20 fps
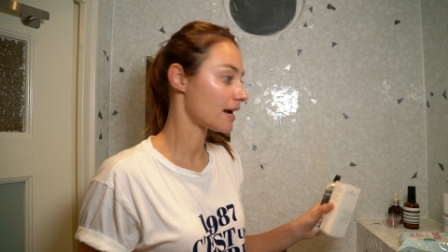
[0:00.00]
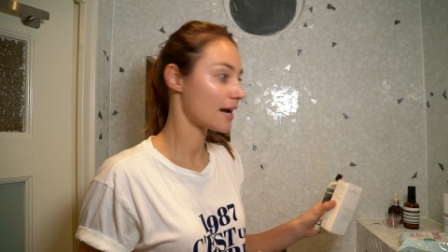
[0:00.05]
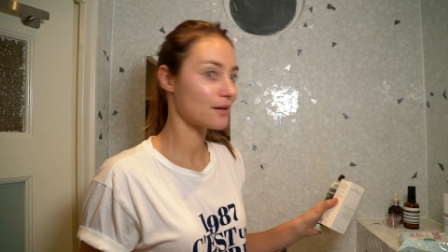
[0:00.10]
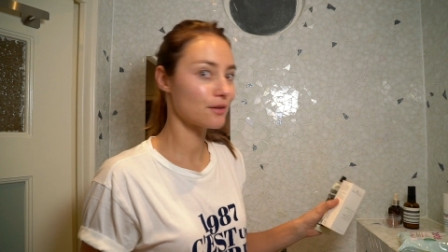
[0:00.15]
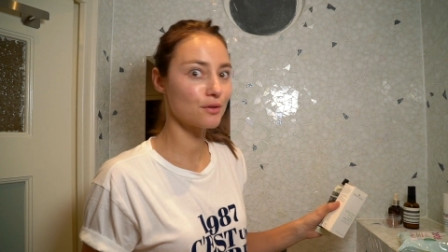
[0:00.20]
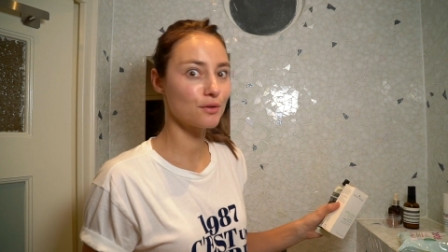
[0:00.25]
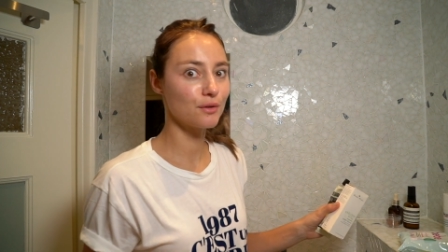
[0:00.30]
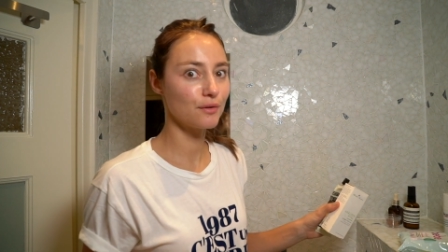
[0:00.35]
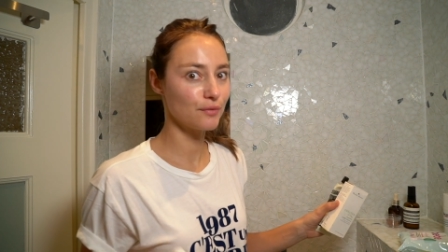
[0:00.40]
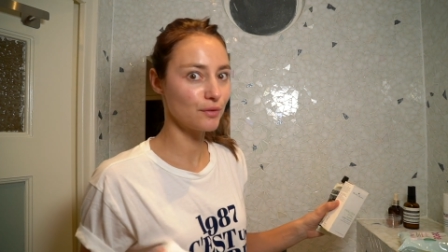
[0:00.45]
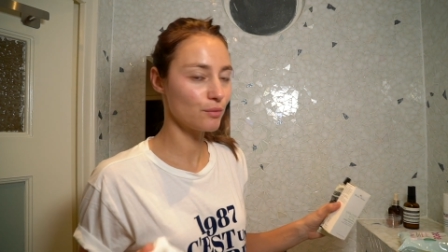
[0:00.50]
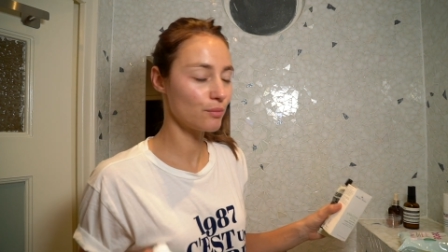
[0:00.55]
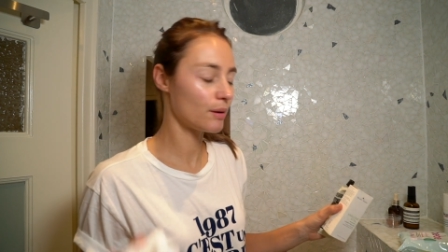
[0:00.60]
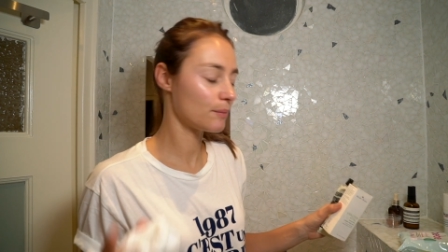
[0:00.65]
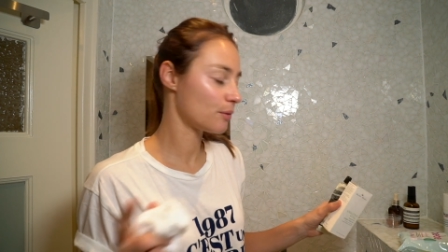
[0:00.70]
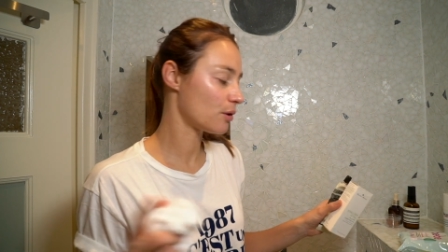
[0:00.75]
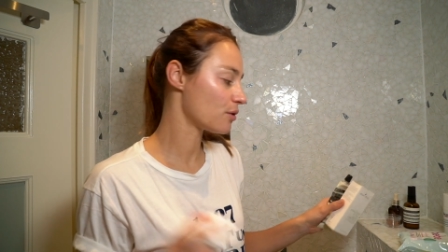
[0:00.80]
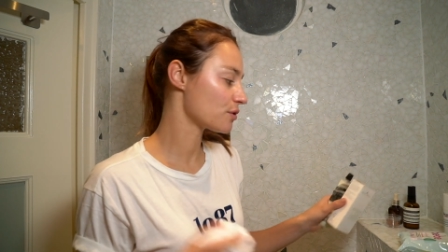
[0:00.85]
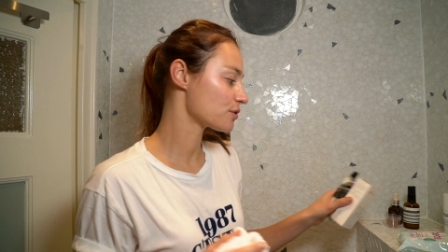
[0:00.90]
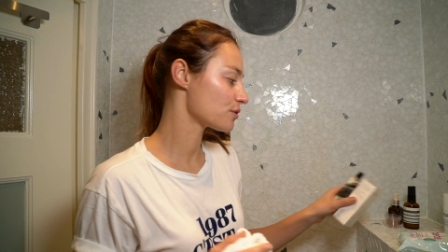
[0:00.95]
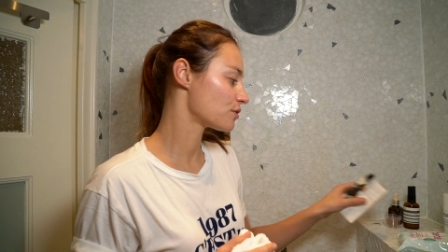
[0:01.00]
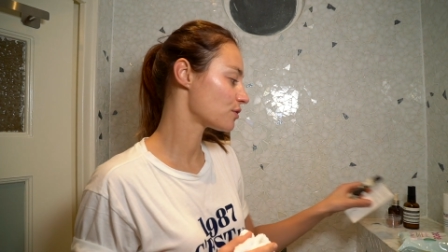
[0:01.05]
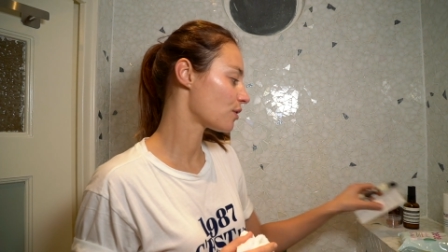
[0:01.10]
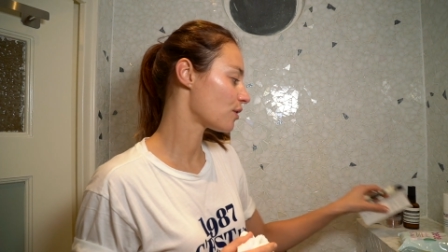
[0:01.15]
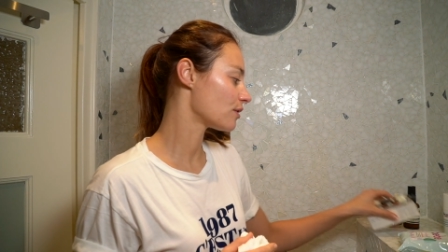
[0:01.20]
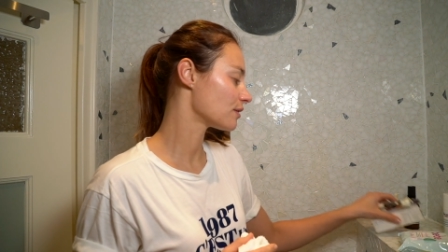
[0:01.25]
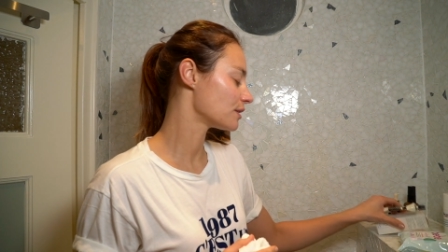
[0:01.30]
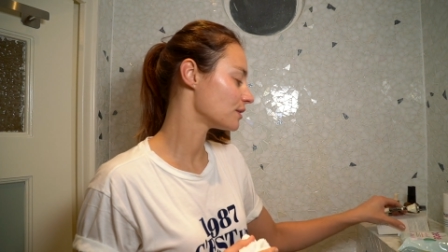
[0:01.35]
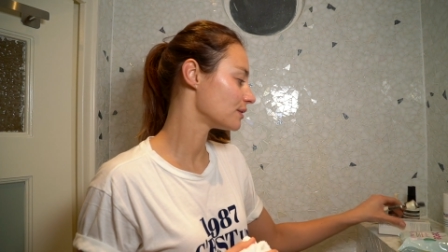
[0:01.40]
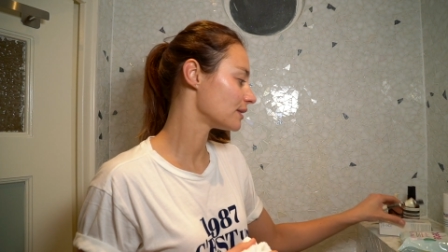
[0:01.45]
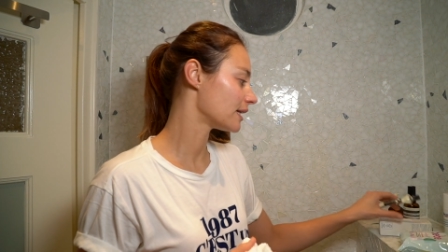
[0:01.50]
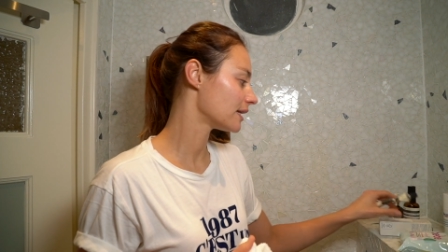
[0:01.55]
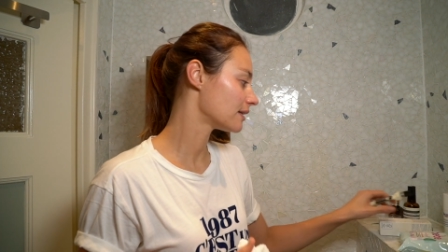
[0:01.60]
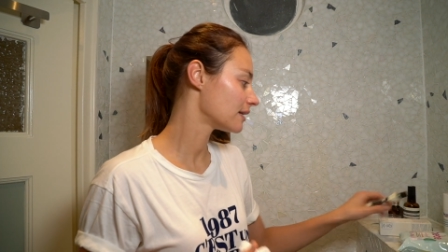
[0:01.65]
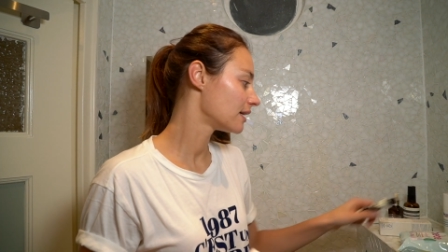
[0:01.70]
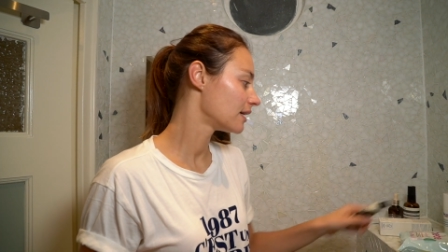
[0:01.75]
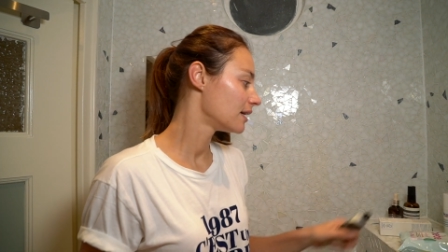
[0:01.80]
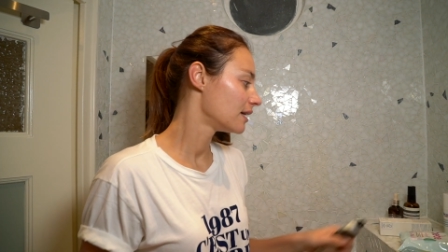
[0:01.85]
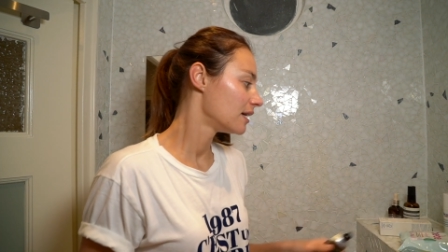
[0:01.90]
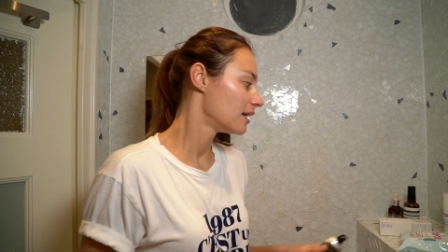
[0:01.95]
I don't know if your mom also told you
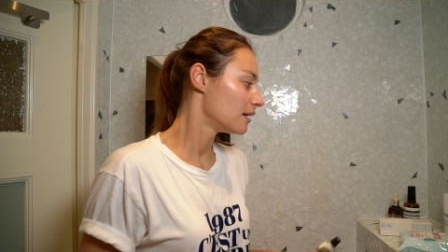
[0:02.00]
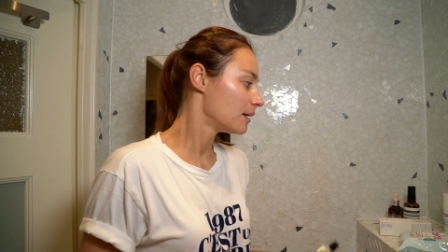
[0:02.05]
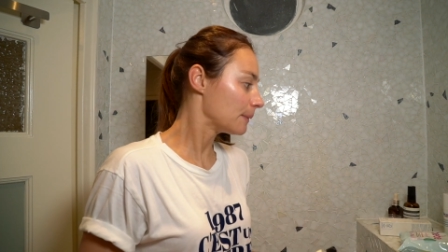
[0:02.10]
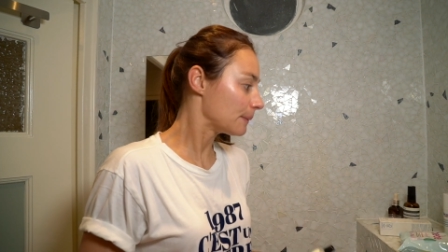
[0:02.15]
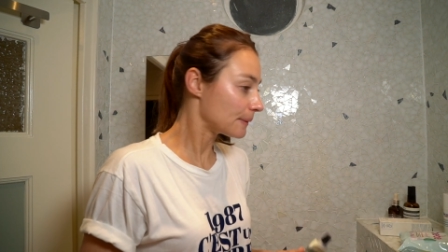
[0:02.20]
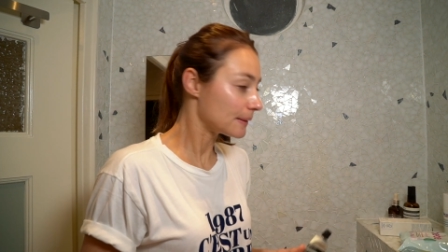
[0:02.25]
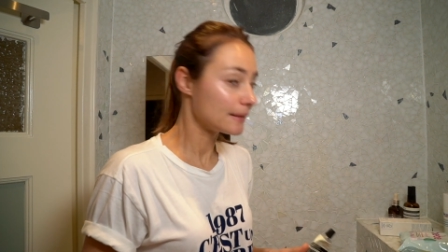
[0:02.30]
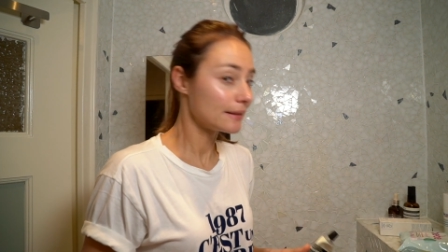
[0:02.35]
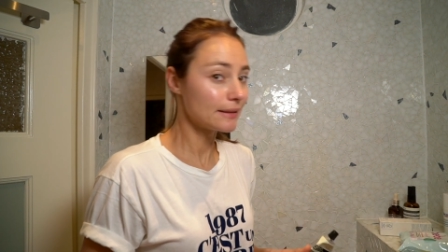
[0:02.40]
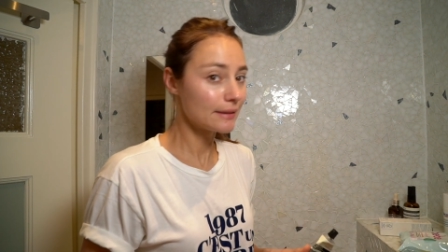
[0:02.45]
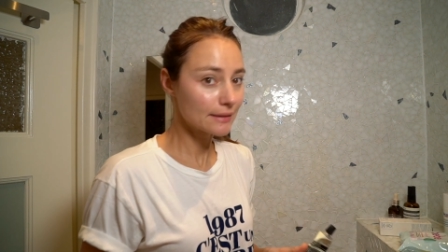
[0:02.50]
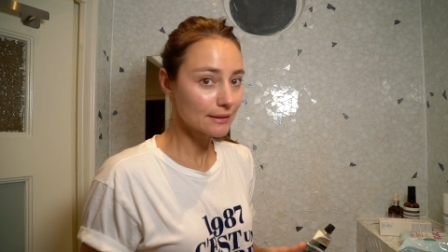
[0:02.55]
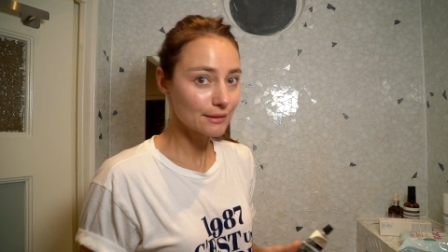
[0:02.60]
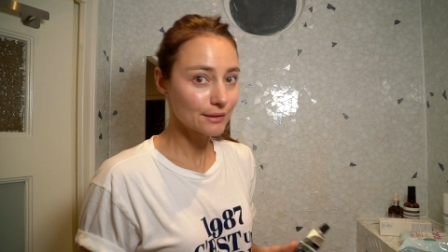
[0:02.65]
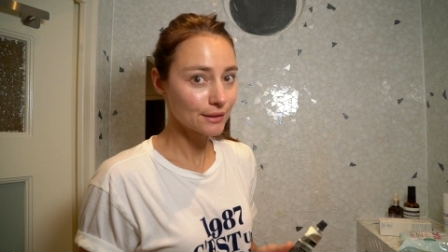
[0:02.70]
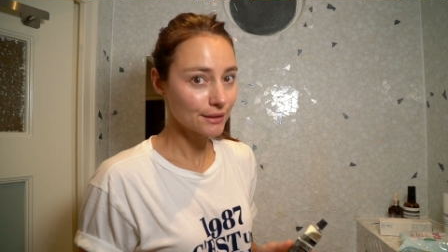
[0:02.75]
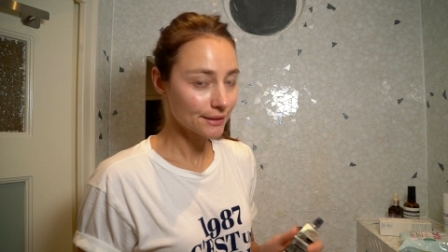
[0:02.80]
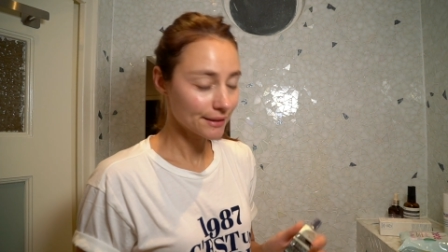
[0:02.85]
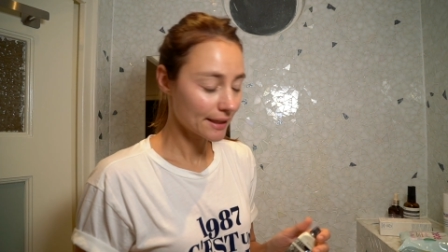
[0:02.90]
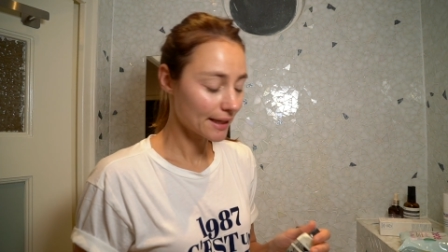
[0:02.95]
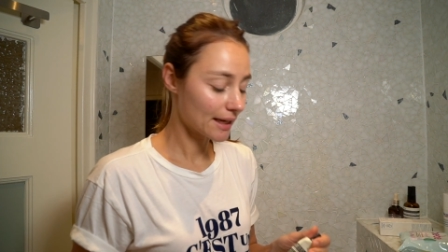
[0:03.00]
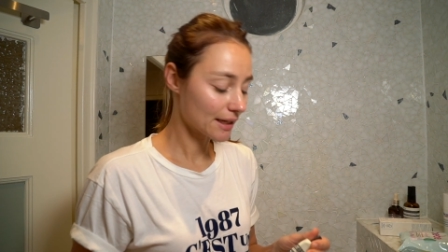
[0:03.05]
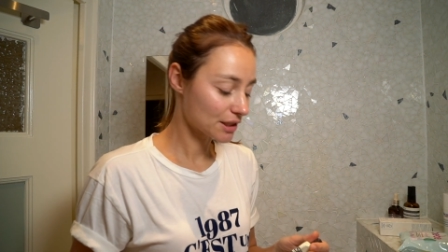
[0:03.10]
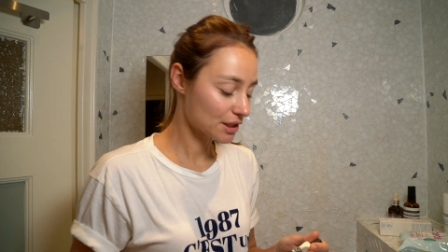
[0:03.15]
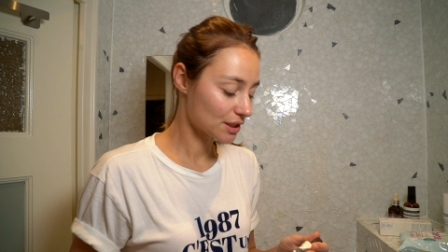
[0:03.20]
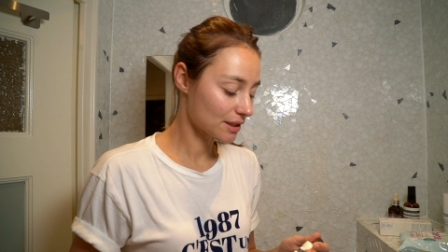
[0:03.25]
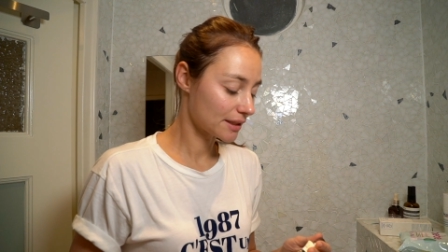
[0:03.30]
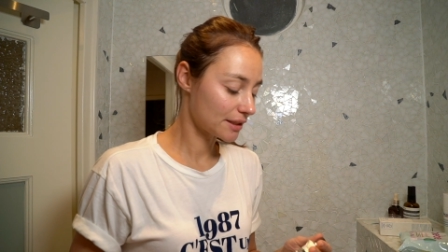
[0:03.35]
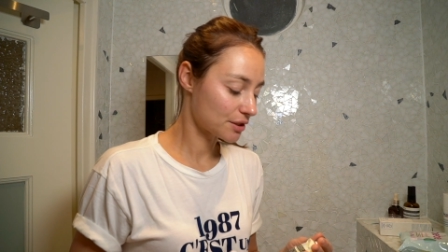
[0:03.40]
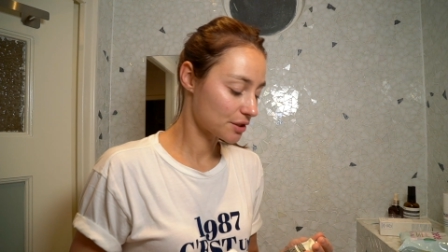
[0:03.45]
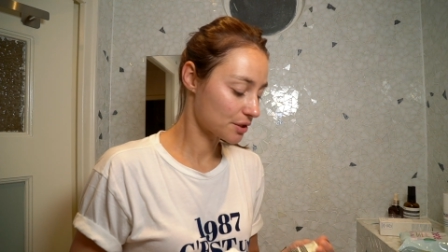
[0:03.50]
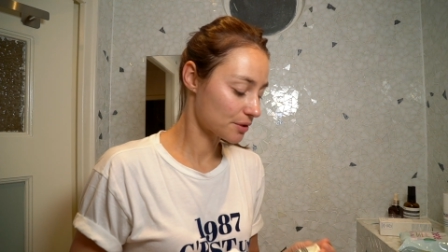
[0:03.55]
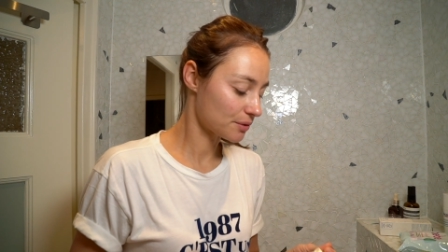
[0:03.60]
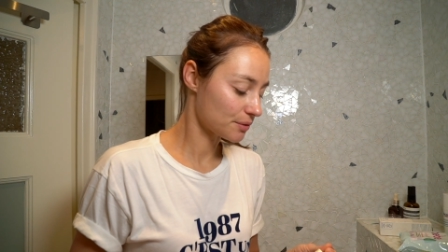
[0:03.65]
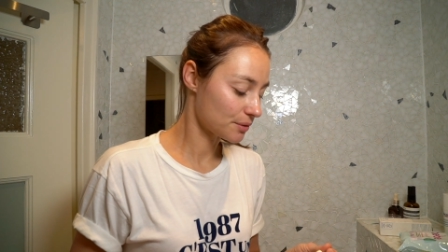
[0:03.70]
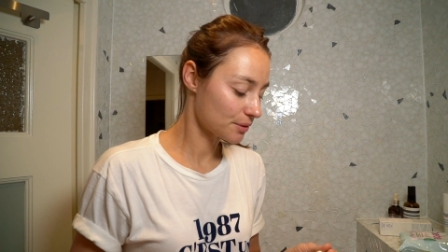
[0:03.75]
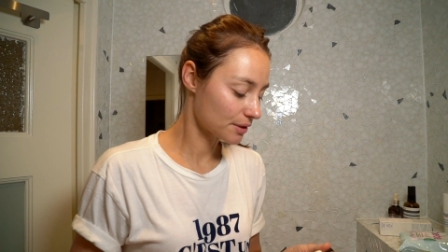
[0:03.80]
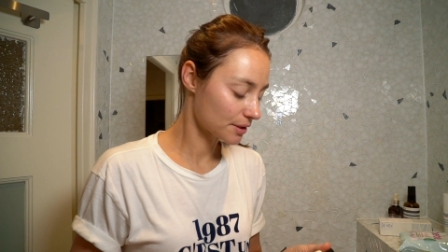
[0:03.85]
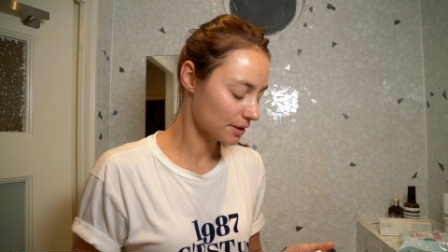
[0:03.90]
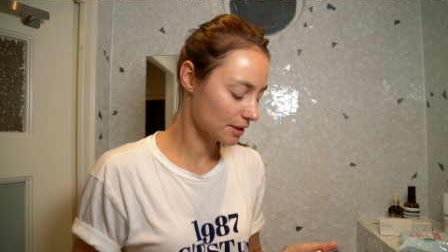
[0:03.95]
that, but it is actually
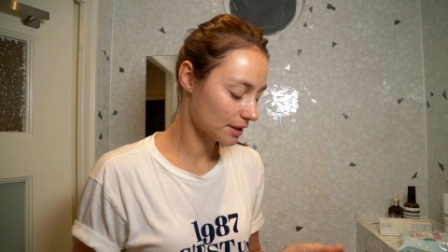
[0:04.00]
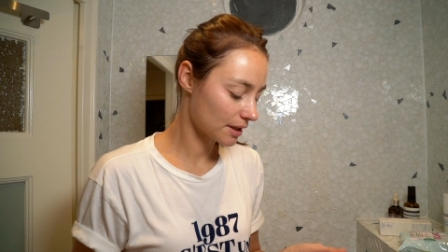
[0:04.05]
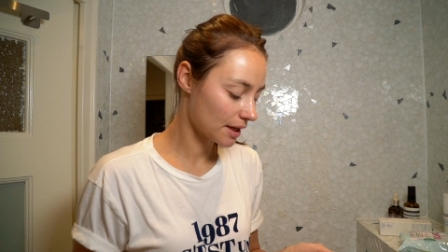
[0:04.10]
true.